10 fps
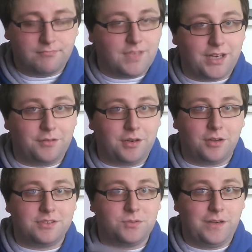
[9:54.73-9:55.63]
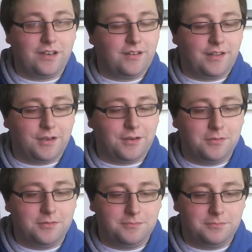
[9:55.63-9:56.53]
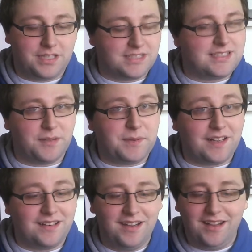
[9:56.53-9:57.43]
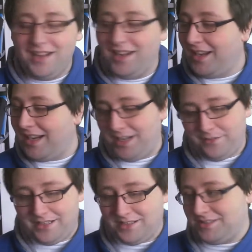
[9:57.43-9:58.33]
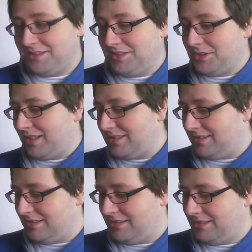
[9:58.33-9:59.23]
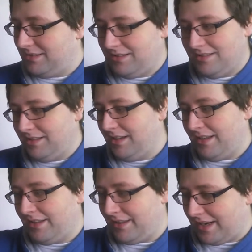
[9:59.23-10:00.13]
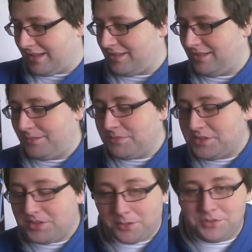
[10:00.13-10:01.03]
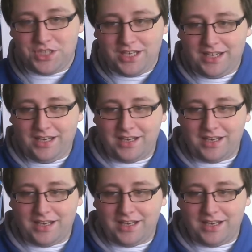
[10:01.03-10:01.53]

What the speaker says: don't know. It's weird, though. But it's not bad. Anyways, so that's that. I'm so shaky.